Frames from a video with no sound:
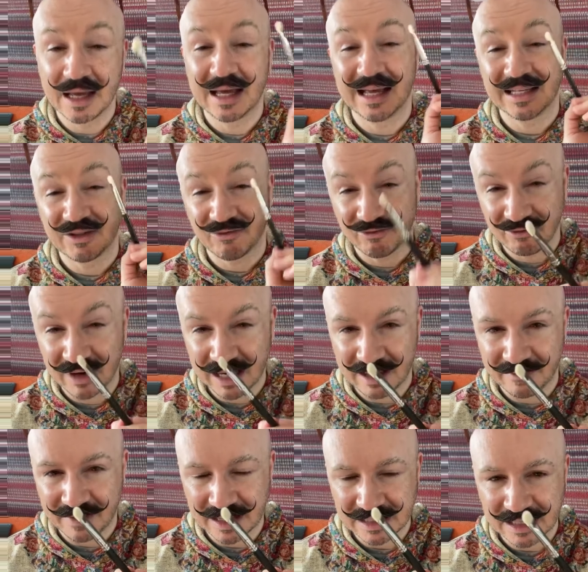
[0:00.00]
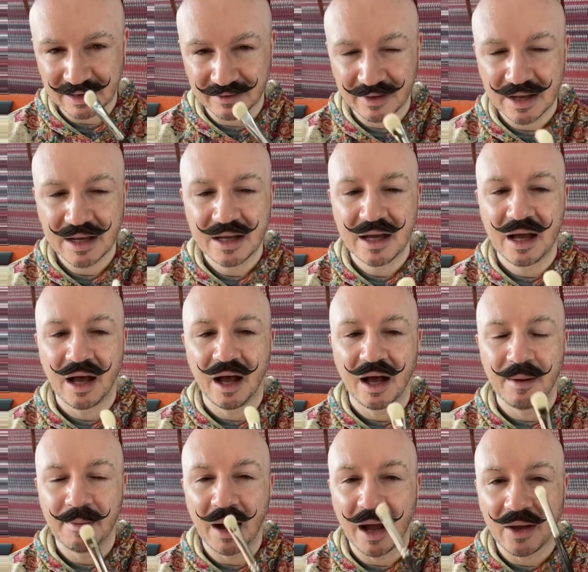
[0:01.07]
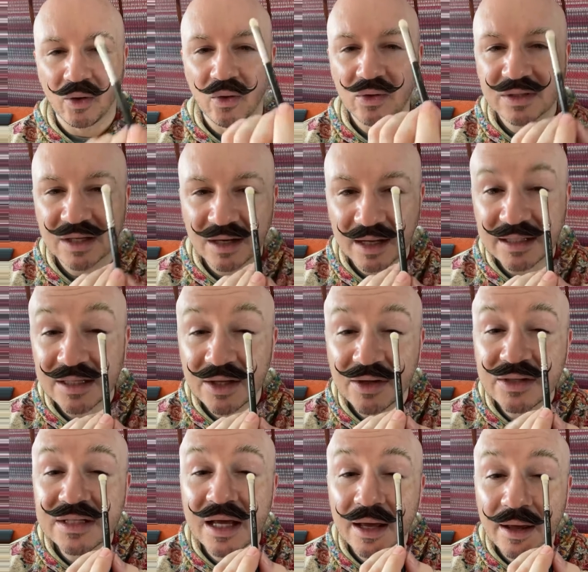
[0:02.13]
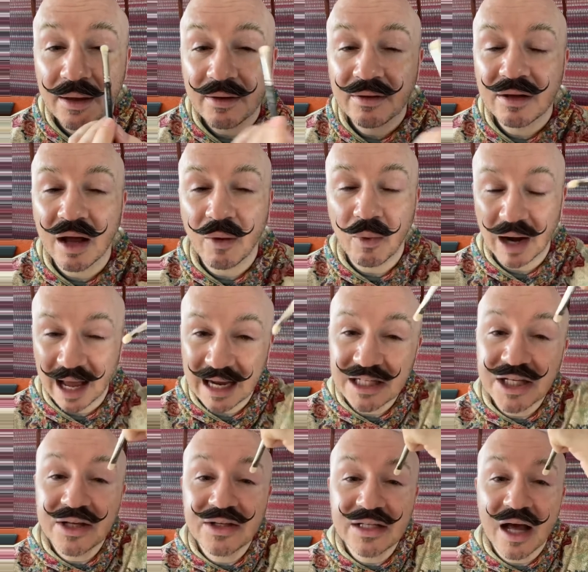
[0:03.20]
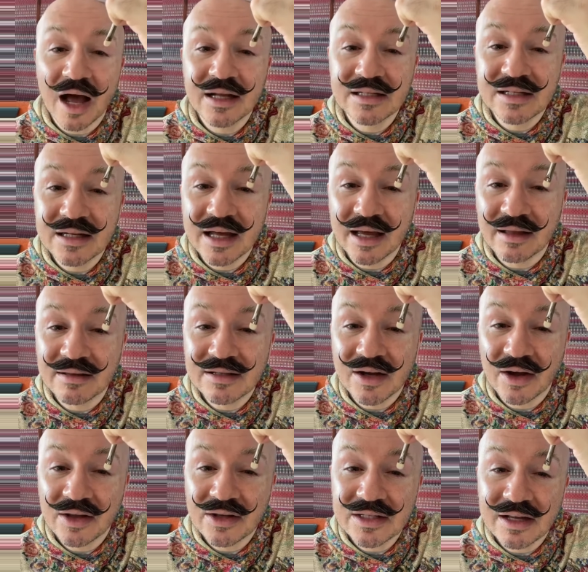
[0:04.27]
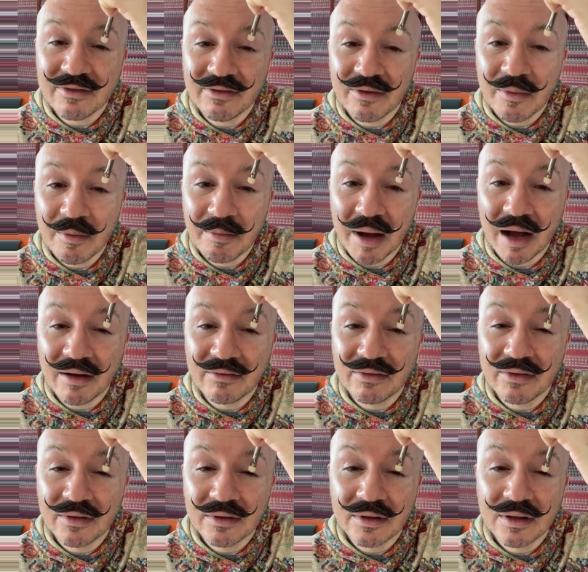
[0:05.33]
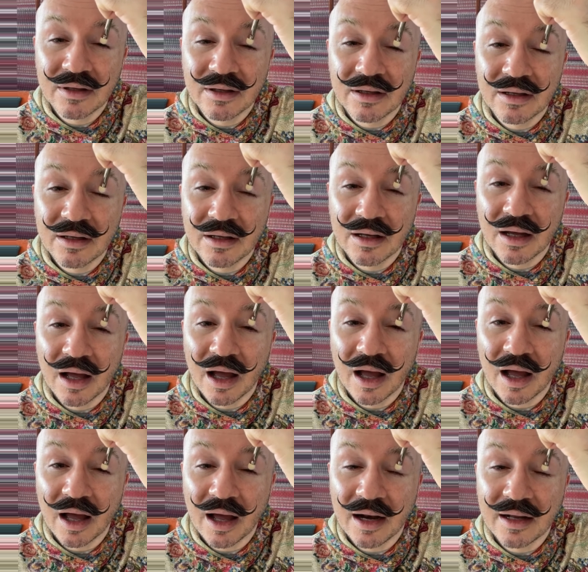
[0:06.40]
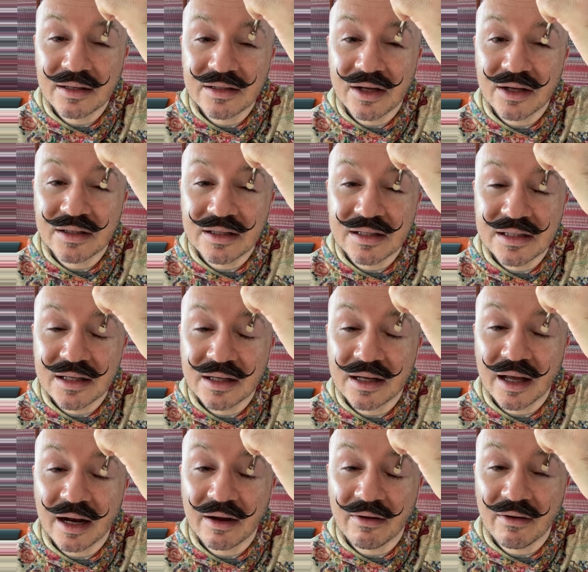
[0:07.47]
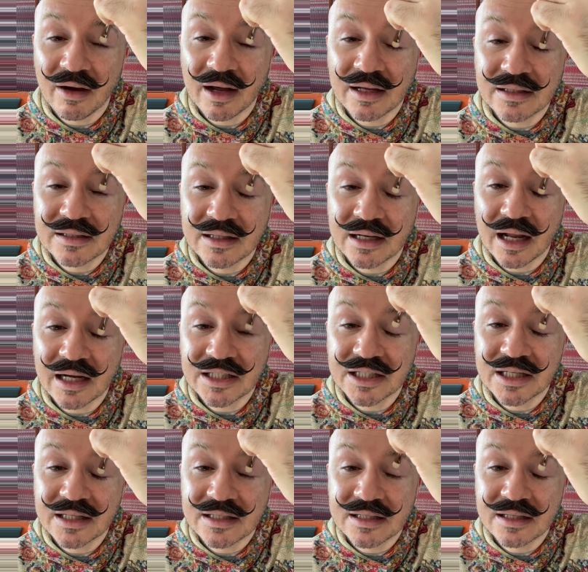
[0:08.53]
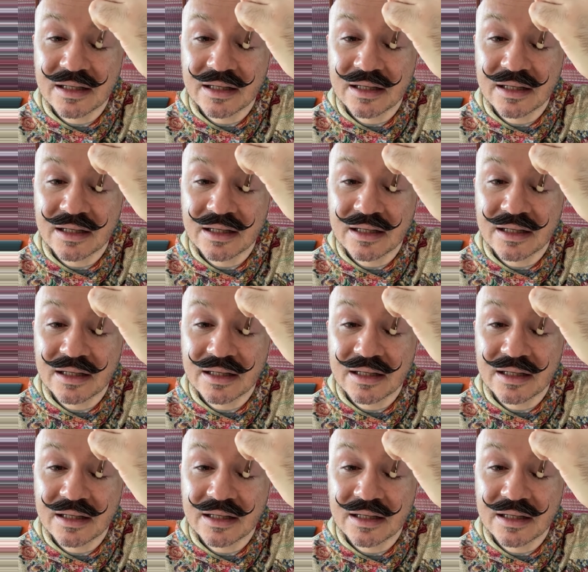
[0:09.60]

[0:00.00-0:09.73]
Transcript: It's really effective. I also like to use it, well, I actually use it underneath. So I use it from above. And it's good because you can get it right into the lashes